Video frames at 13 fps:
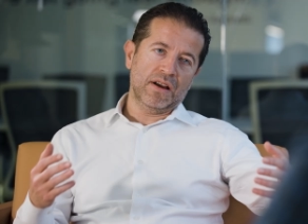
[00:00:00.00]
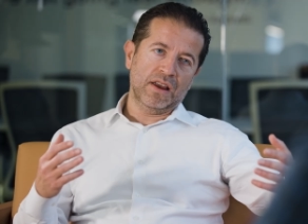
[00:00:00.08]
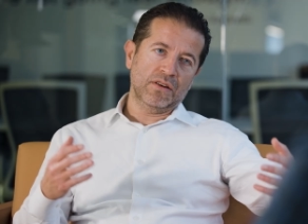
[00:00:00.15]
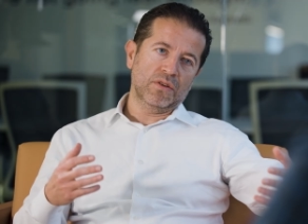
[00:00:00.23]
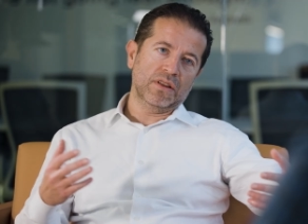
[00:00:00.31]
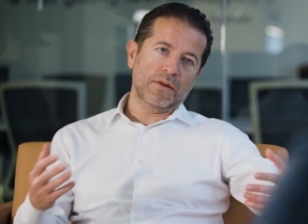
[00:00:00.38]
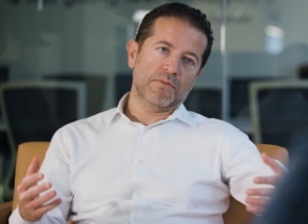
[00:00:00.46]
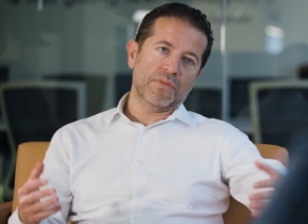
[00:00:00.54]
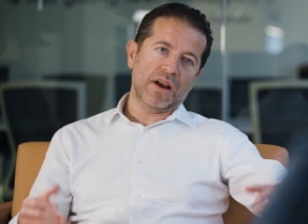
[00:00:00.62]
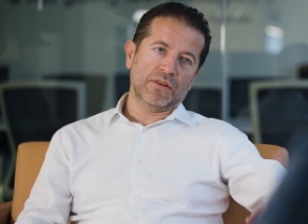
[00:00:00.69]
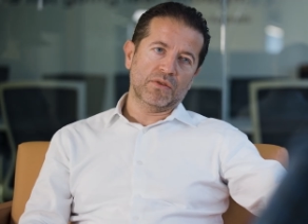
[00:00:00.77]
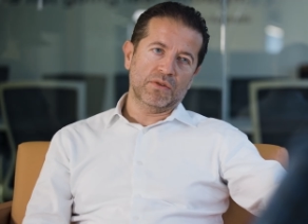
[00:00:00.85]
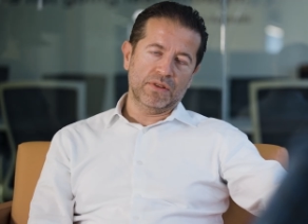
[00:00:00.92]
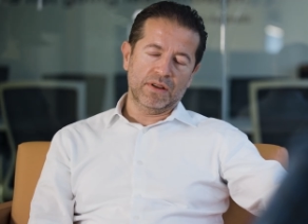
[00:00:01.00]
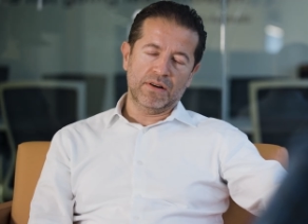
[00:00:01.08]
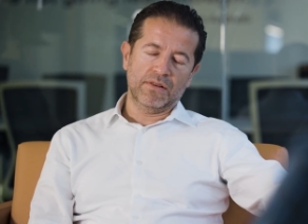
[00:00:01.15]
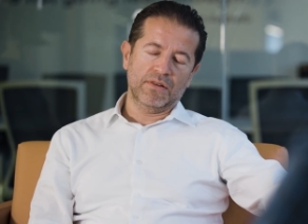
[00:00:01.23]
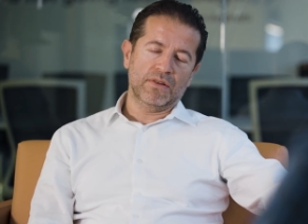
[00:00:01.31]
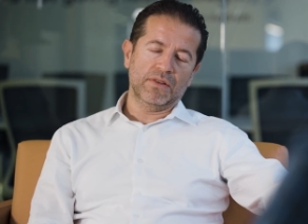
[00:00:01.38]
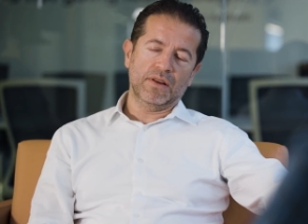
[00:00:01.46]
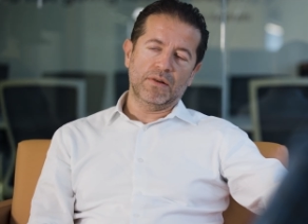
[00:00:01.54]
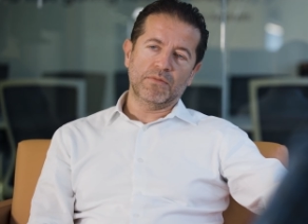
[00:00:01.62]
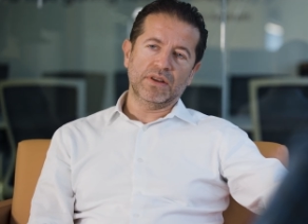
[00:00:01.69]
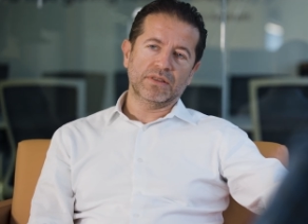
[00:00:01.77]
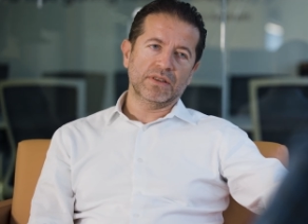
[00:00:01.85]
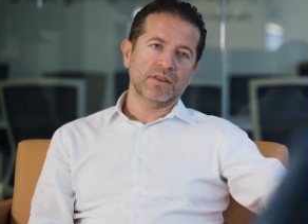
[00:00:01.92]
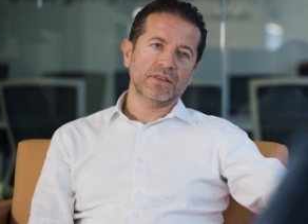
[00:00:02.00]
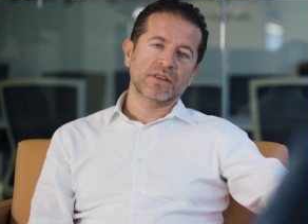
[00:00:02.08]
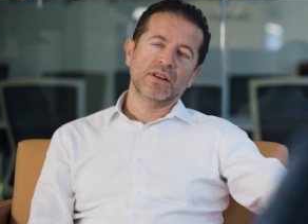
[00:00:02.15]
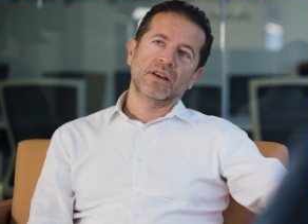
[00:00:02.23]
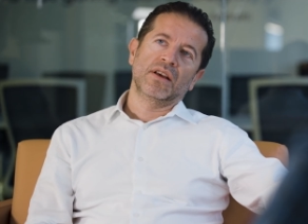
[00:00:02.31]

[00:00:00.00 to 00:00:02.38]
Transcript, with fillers: annual impact on their, on their business.